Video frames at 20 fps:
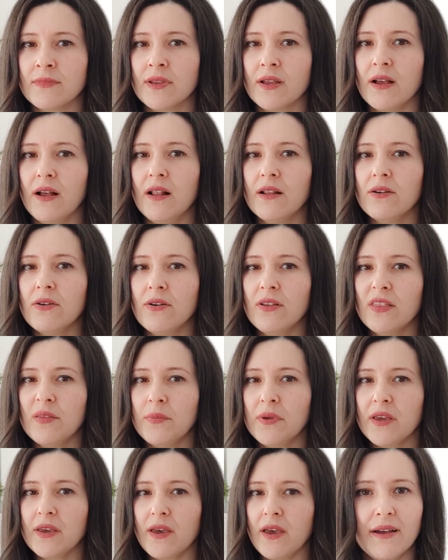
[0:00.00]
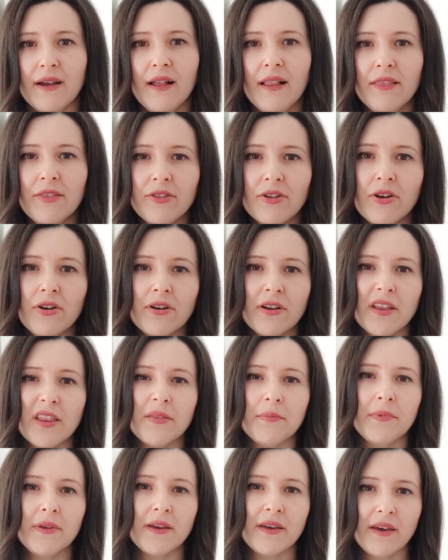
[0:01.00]

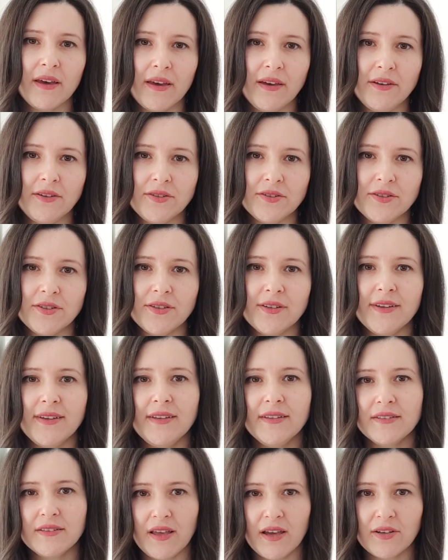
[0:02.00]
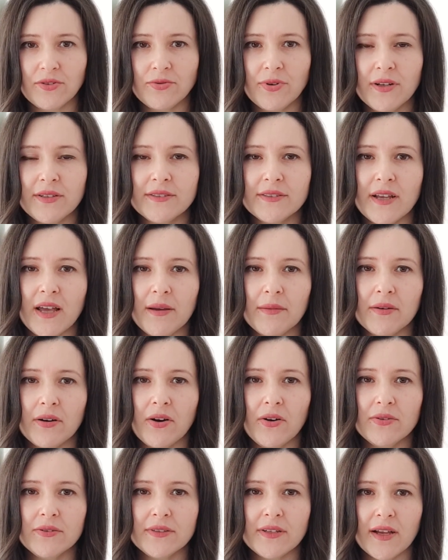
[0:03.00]
Algorithmic age is the actual time
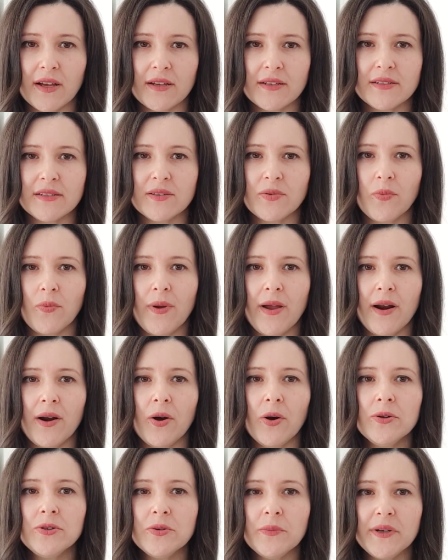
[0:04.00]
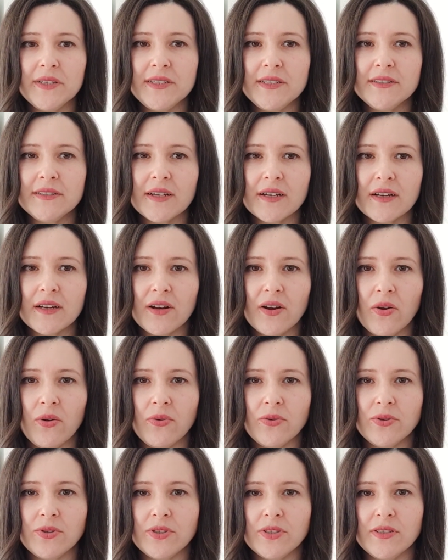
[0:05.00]
context where automated
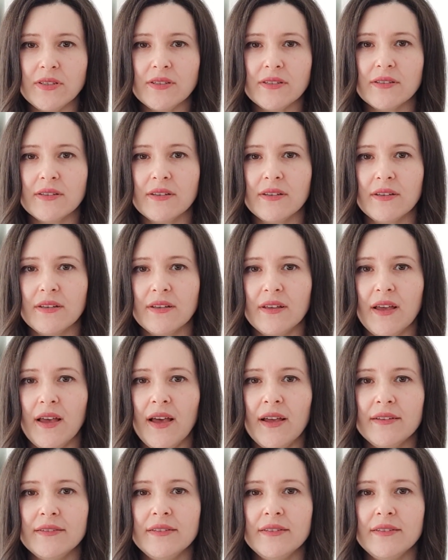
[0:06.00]
technologies and